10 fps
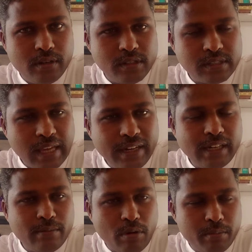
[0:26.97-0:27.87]

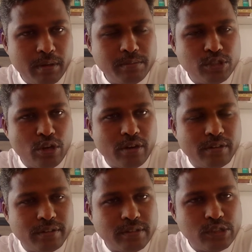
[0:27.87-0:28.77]
skeletal problems are
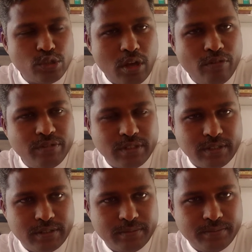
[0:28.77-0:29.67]
solved
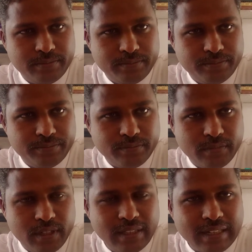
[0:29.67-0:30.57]

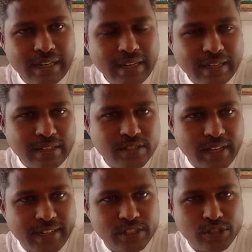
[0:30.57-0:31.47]
in the clinical
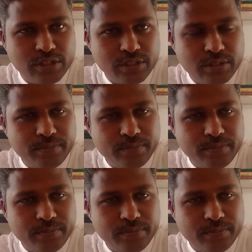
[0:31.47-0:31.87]
sides